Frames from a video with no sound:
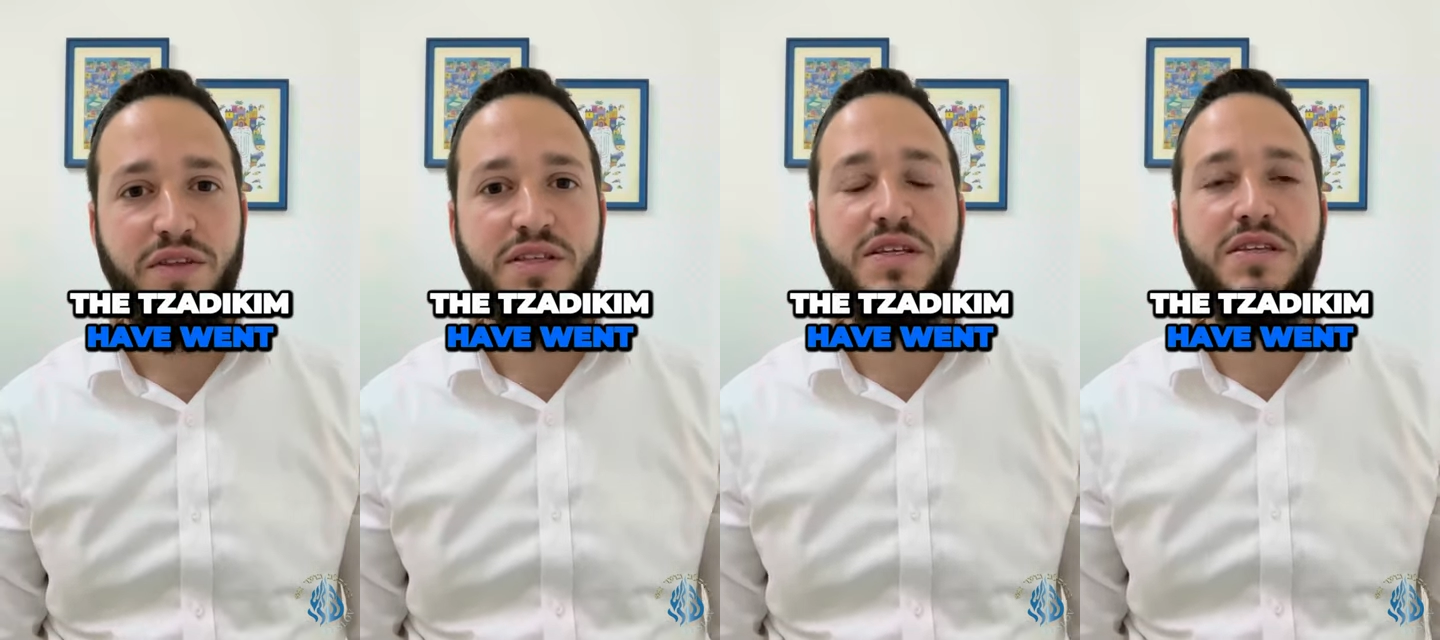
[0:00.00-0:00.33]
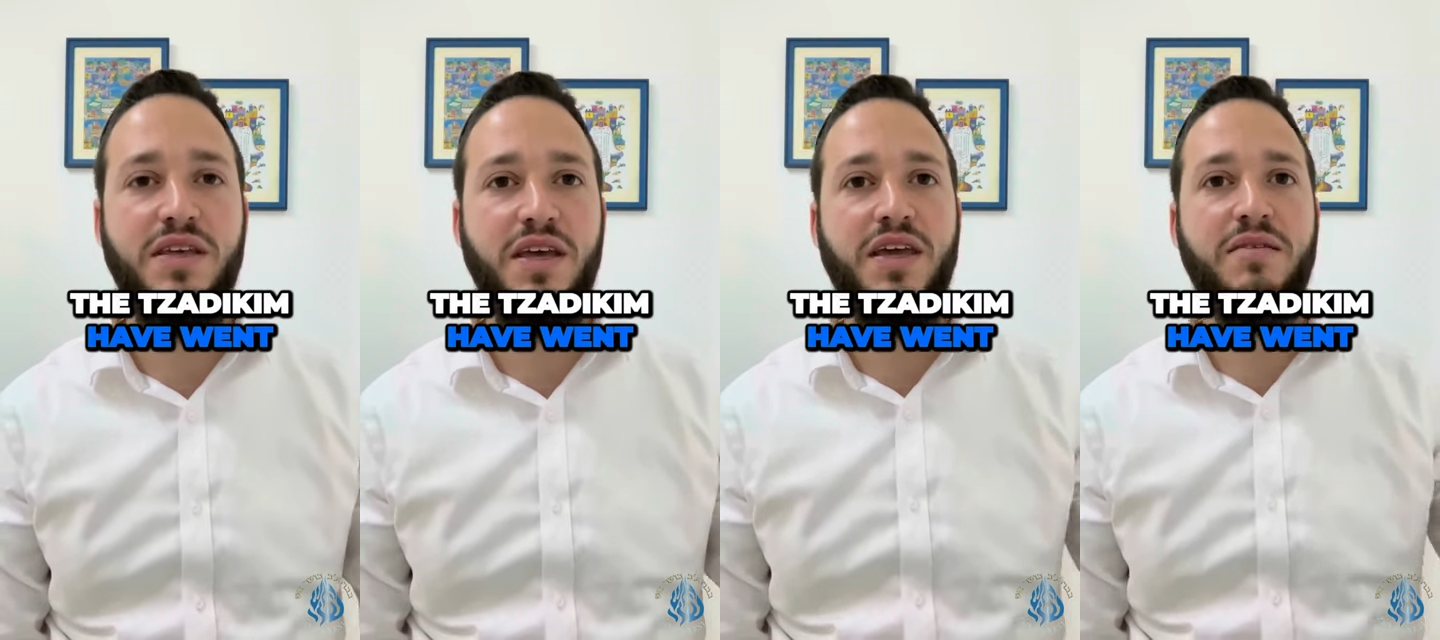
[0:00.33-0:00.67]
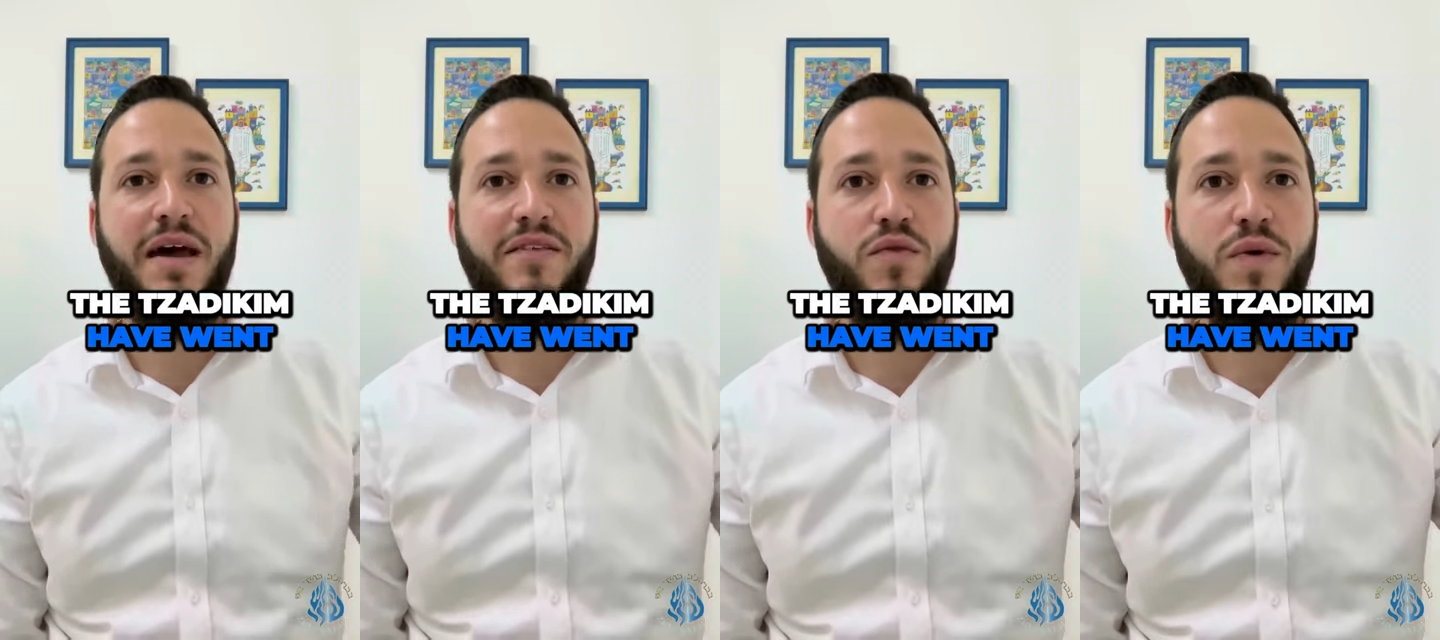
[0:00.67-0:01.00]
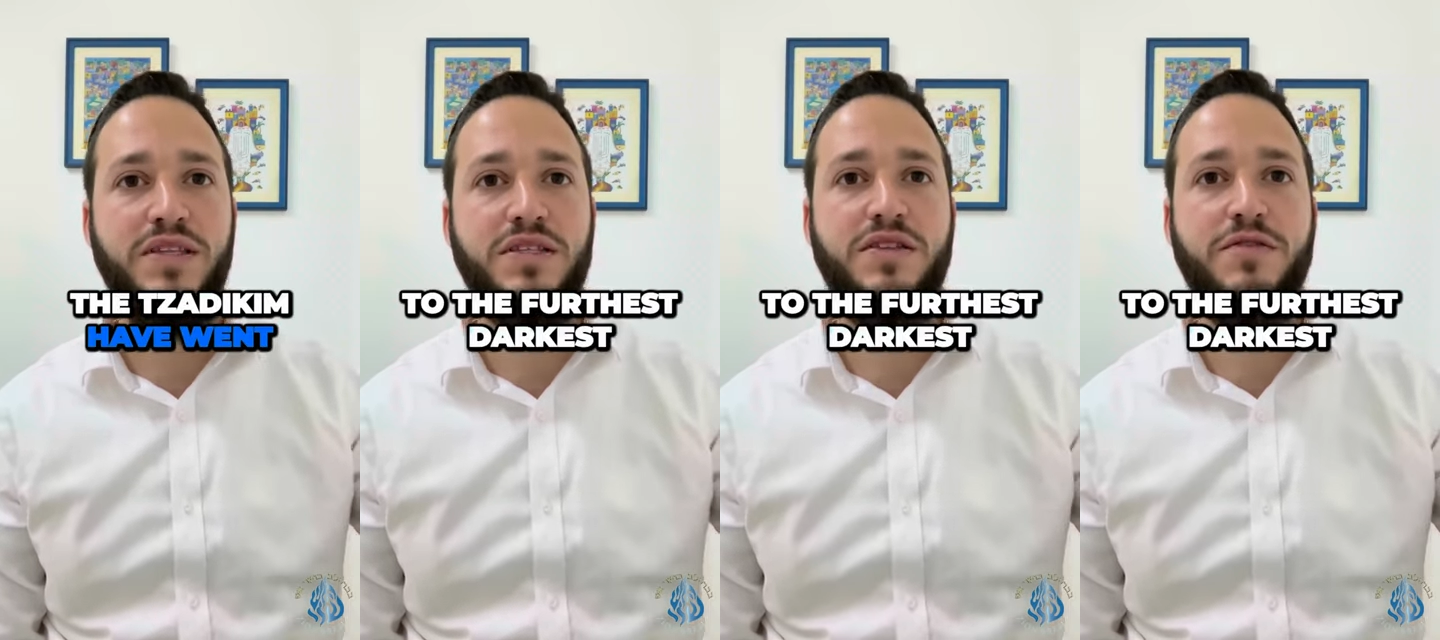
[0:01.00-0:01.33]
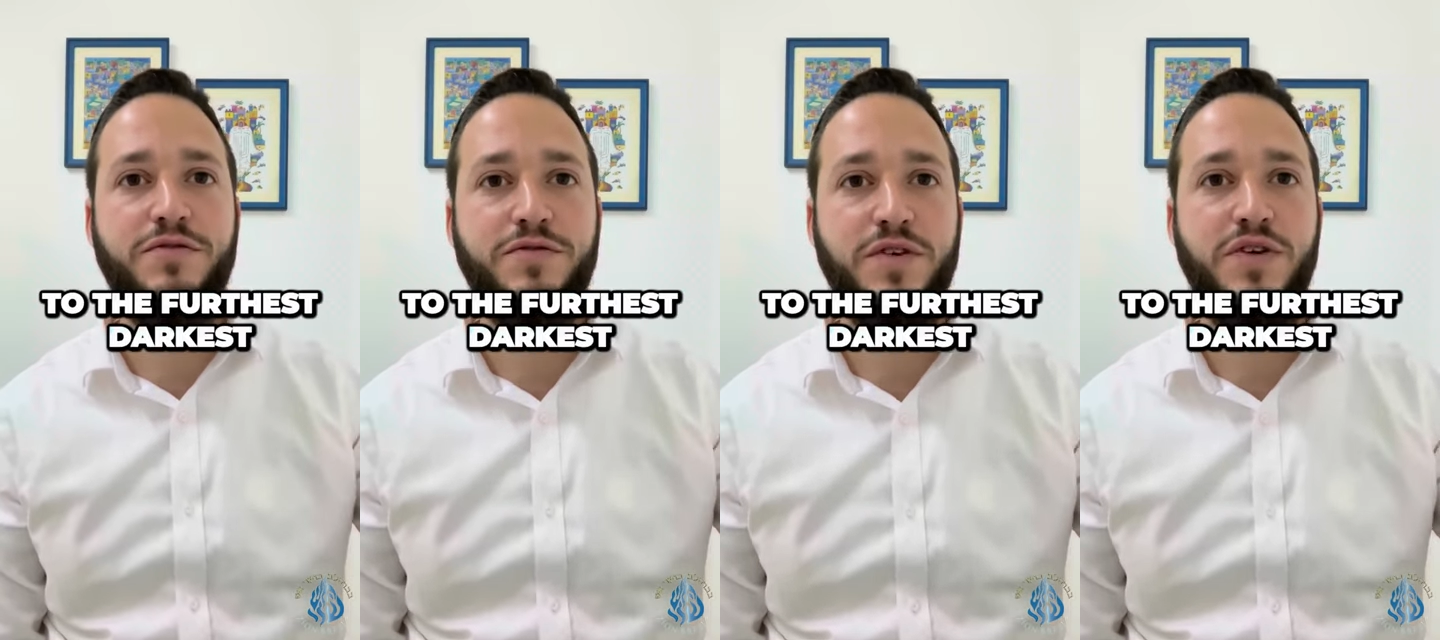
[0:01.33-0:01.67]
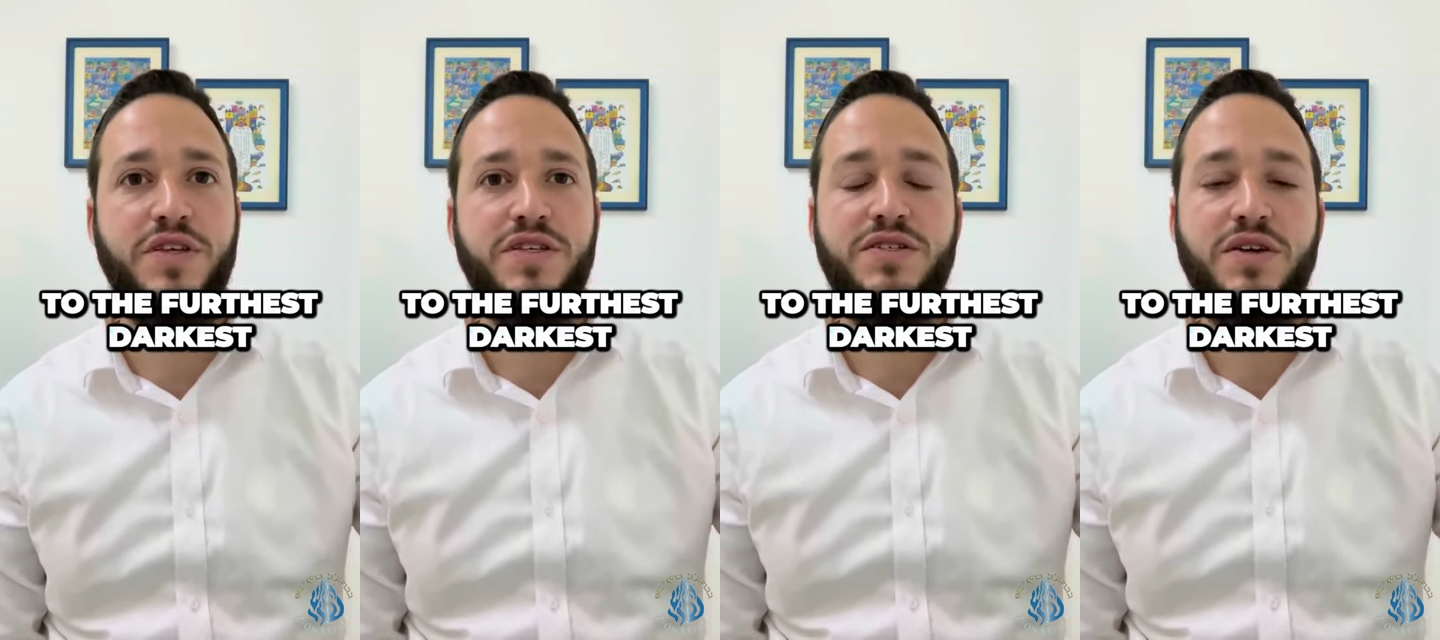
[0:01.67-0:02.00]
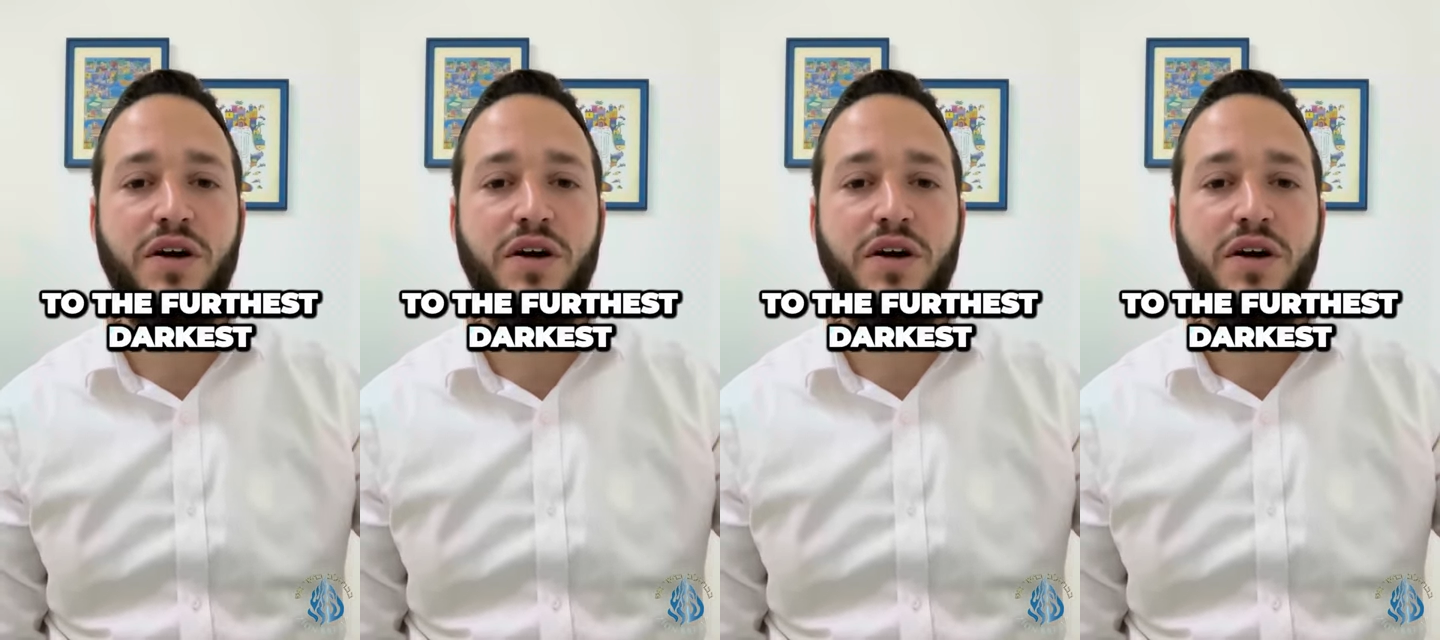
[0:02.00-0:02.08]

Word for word: The tzaddikim have went to the furthest,